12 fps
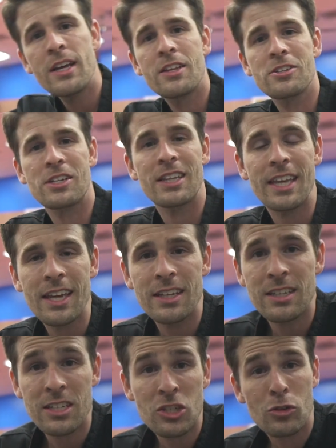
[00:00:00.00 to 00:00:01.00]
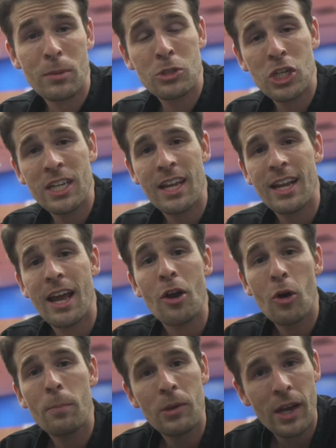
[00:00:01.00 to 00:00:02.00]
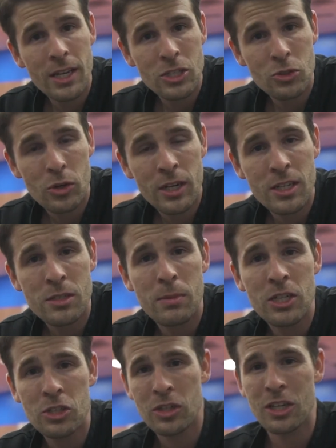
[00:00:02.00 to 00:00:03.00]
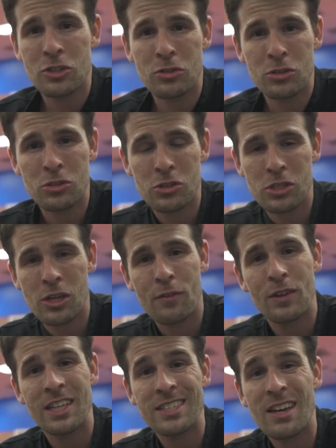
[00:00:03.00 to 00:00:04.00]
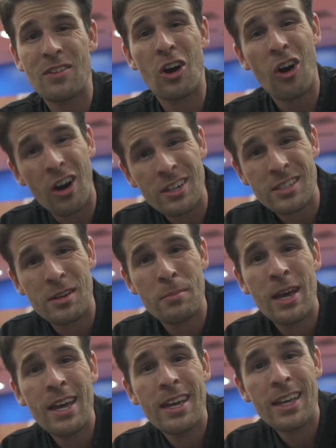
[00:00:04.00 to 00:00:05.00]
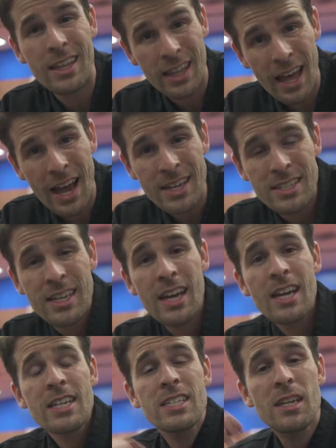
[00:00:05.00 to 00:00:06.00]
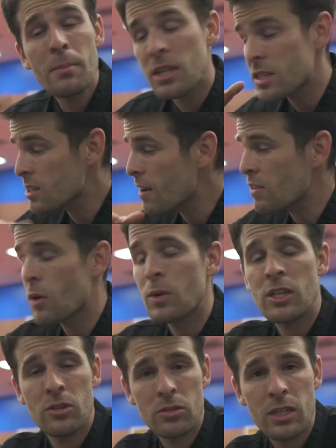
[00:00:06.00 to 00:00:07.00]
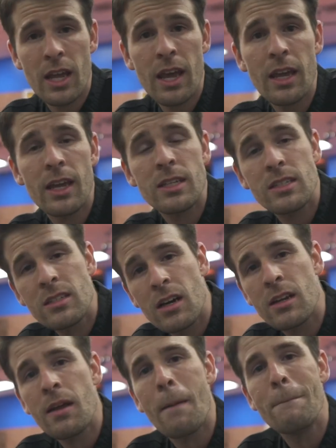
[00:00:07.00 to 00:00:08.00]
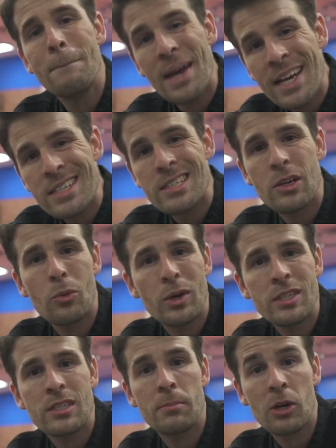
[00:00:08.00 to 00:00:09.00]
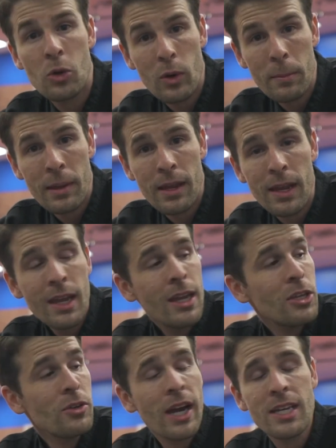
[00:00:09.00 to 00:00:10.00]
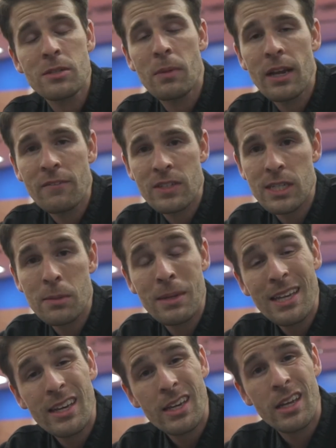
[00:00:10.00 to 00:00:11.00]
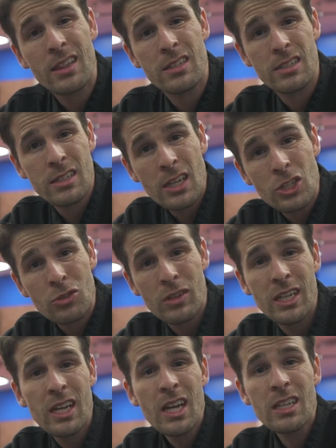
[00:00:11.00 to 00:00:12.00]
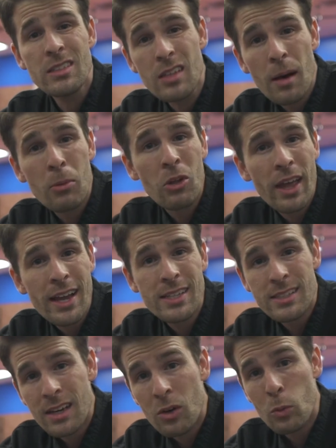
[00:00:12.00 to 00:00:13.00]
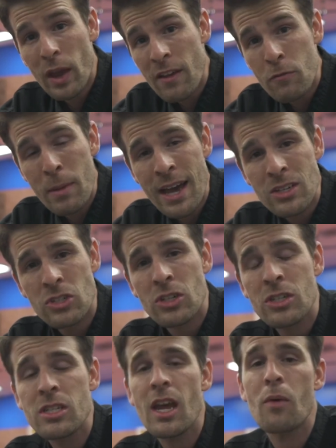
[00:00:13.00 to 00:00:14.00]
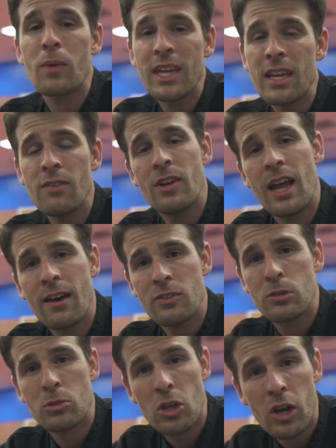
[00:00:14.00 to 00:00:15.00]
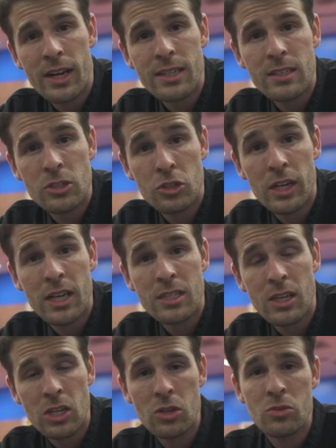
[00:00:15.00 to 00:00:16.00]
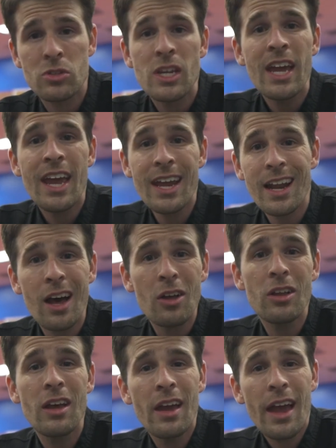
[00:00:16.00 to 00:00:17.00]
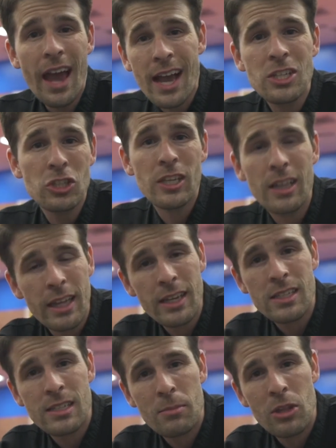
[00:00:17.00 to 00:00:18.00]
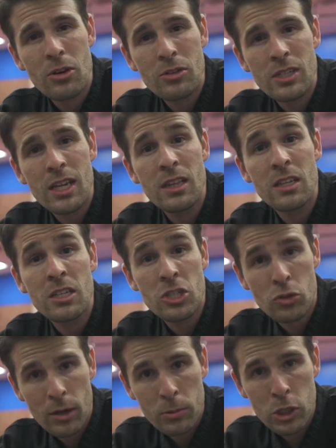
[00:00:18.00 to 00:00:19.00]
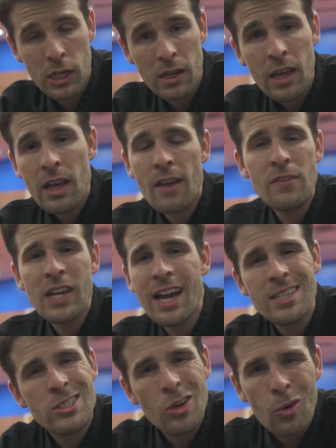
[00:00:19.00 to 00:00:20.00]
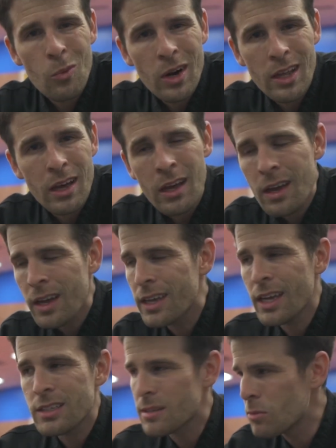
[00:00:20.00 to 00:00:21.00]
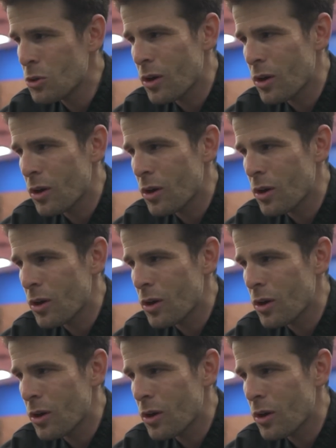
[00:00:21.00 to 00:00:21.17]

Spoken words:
there's a link in the description, and I hope you guys join us. Make sure you introduce yourself, and let's have an awesome class. Some of the stuff that we do today, it's done best with some equipment. You guys might have seen me kicking the Century double XL Wave Masters, and we even have some targets that you guys can use, and I'll actually link some of those in the description. If you guys don't want to get some new